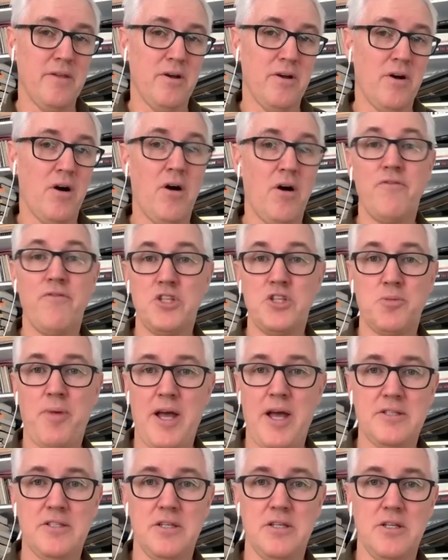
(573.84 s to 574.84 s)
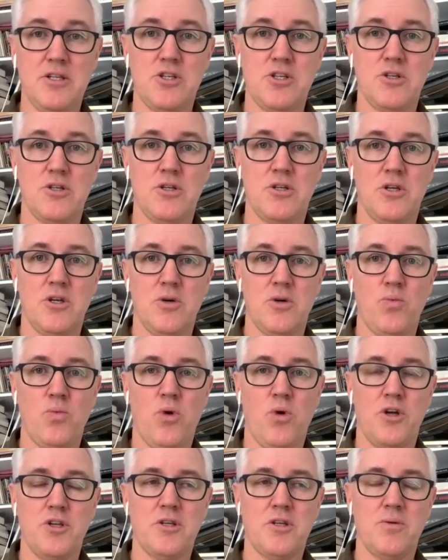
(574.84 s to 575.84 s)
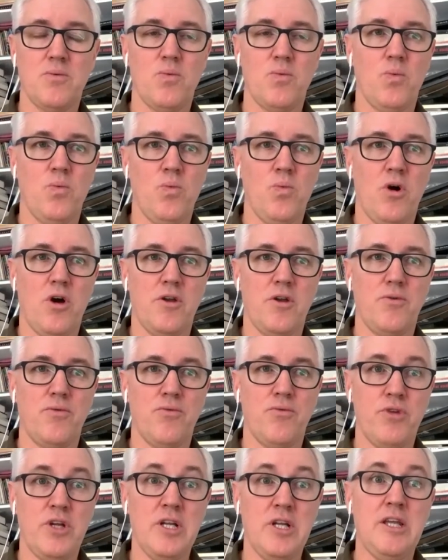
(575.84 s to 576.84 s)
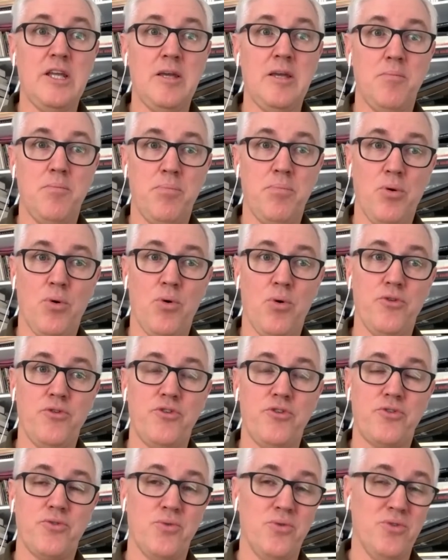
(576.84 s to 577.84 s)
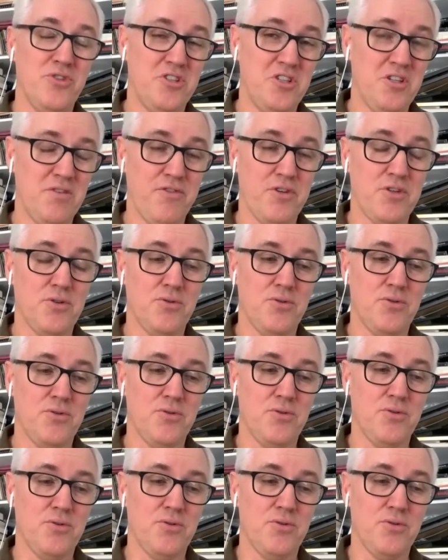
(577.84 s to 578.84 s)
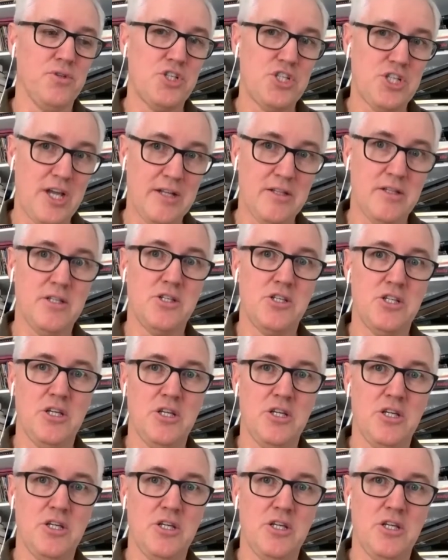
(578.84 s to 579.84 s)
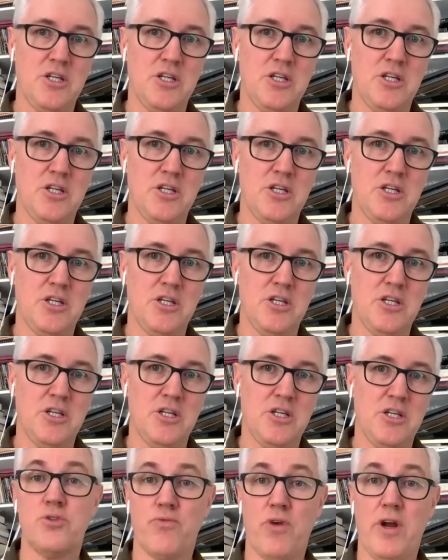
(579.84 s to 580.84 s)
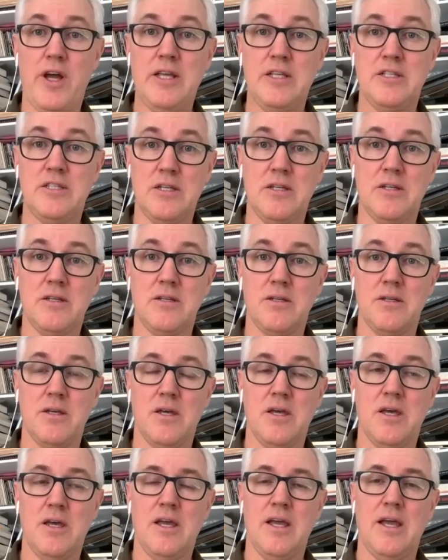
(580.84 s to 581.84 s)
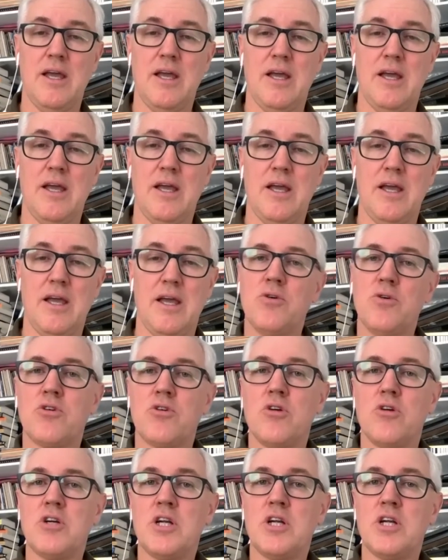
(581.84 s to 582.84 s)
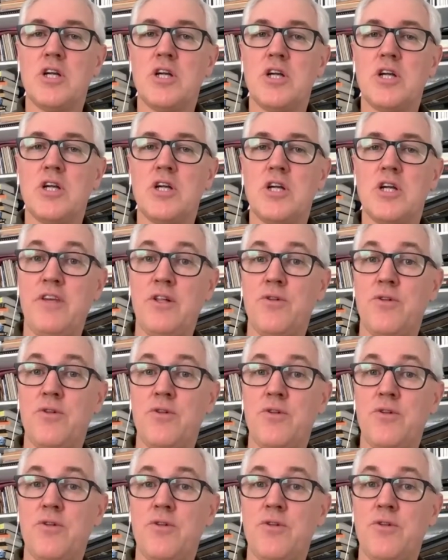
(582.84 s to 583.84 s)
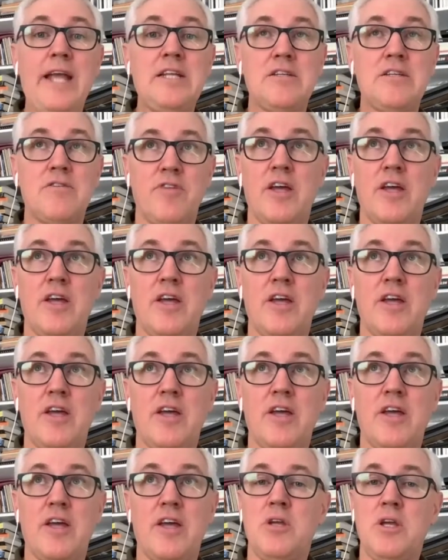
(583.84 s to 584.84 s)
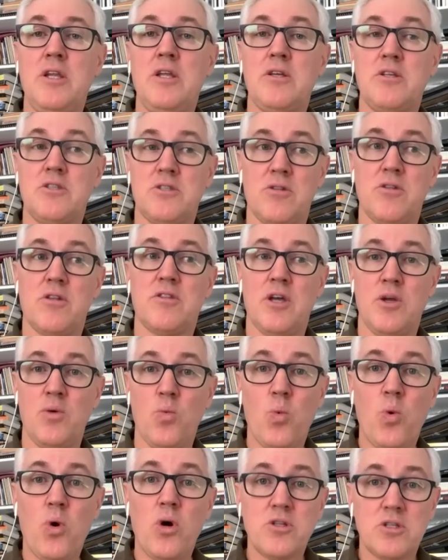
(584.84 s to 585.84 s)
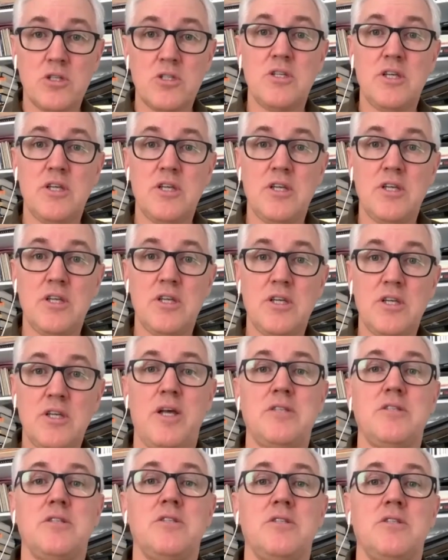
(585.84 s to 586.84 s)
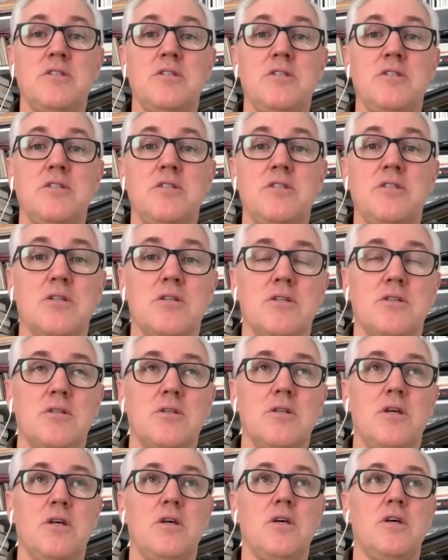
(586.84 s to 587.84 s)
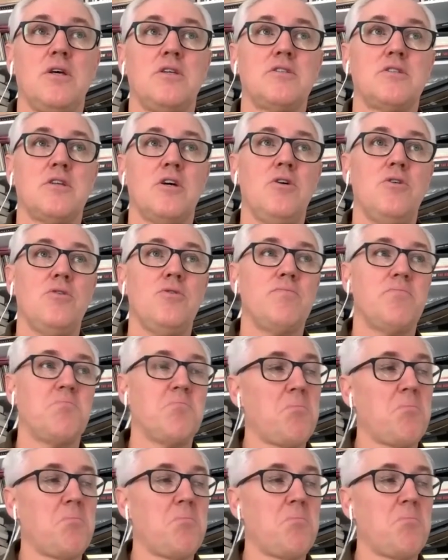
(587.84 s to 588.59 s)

of this passage what what really important or difficult or challenging issue it was raising and helping your congregation to feel the weight of that issue at the beginning so that they want to see how this passage addresses it. So,